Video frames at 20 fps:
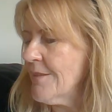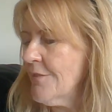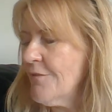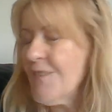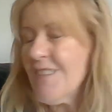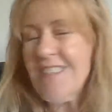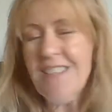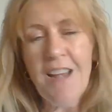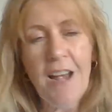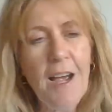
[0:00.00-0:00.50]

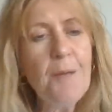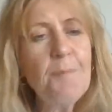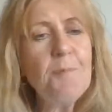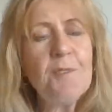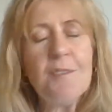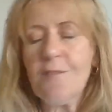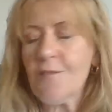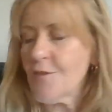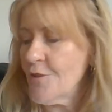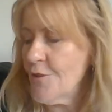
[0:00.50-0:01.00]
different
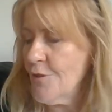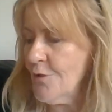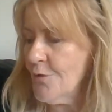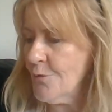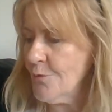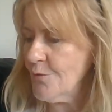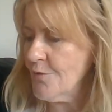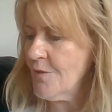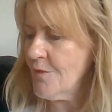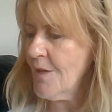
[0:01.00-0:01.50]
types of
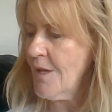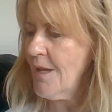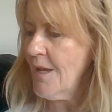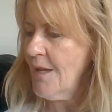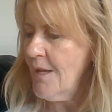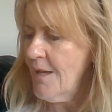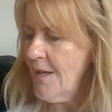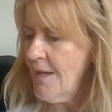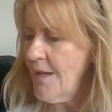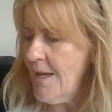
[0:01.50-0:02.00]
circles:
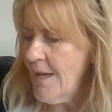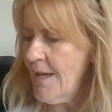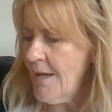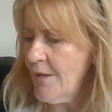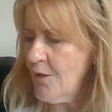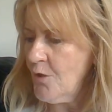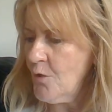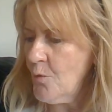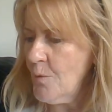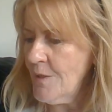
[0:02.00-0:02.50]

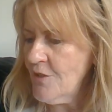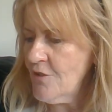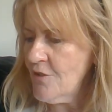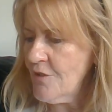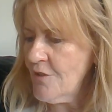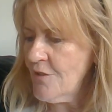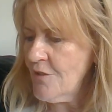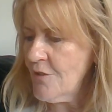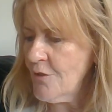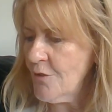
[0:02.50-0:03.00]

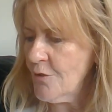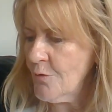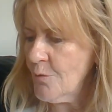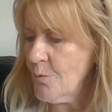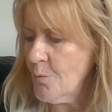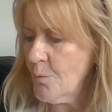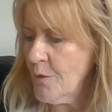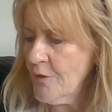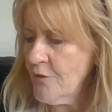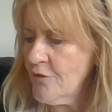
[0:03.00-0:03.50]
question
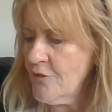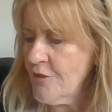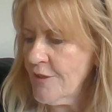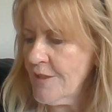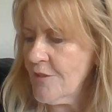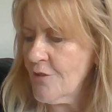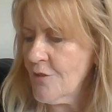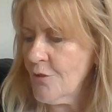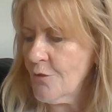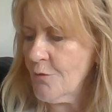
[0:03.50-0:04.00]
circle,
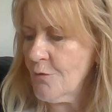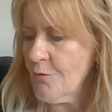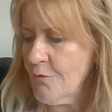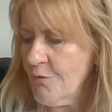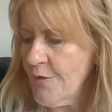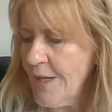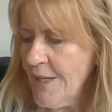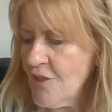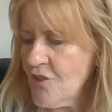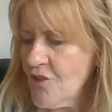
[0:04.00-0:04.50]
wandering circle,
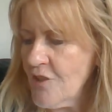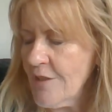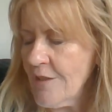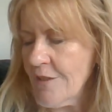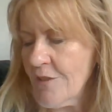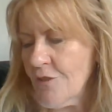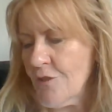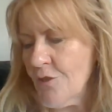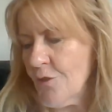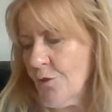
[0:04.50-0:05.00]
fact
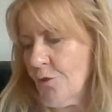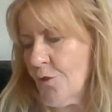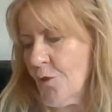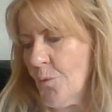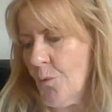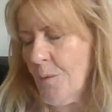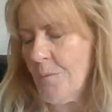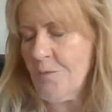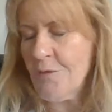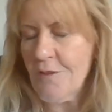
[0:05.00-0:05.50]
sharing circle,
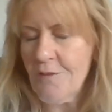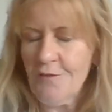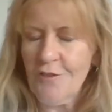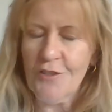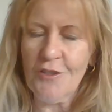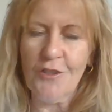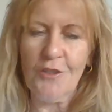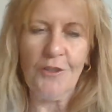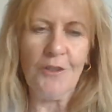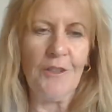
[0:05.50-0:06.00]
cooperative
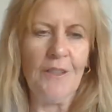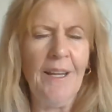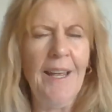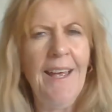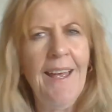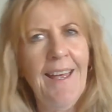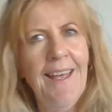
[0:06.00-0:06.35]
circle.